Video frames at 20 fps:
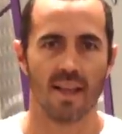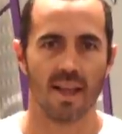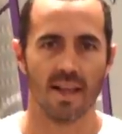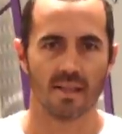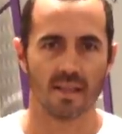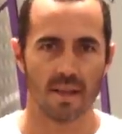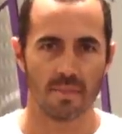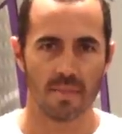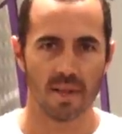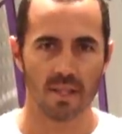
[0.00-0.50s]

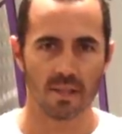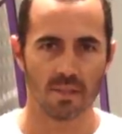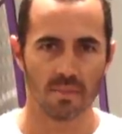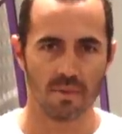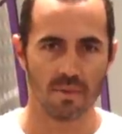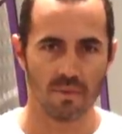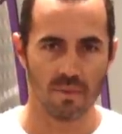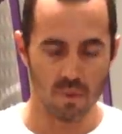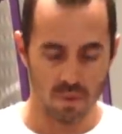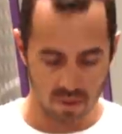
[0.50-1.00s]
As I mentioned
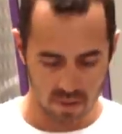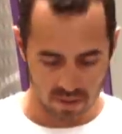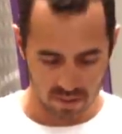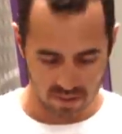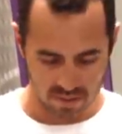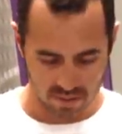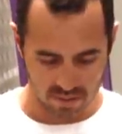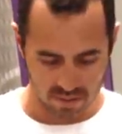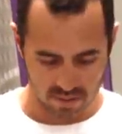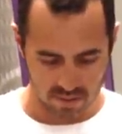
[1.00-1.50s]
before,
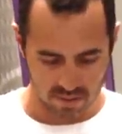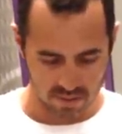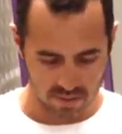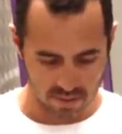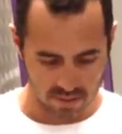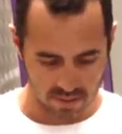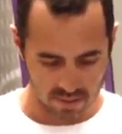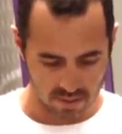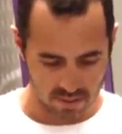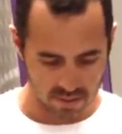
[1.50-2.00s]

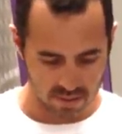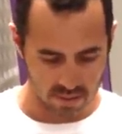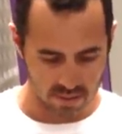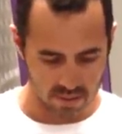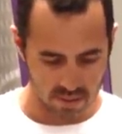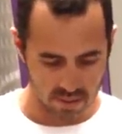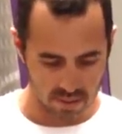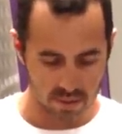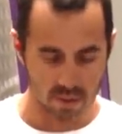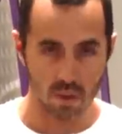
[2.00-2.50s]

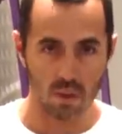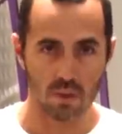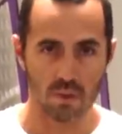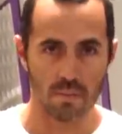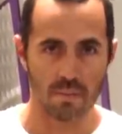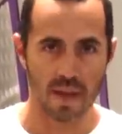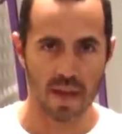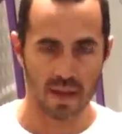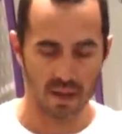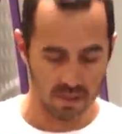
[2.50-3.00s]
the
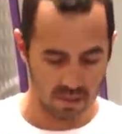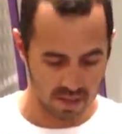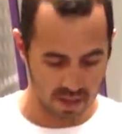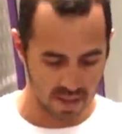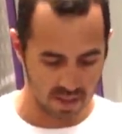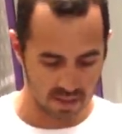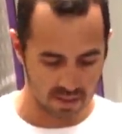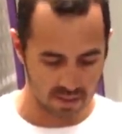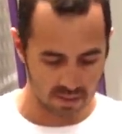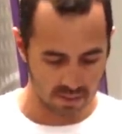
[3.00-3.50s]
total paddle
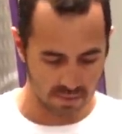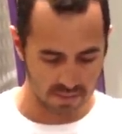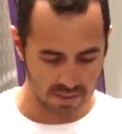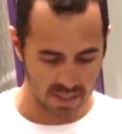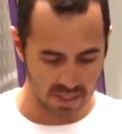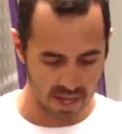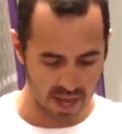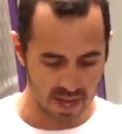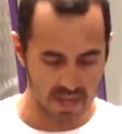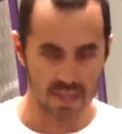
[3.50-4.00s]
length should be
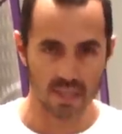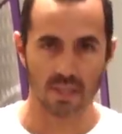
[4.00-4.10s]
9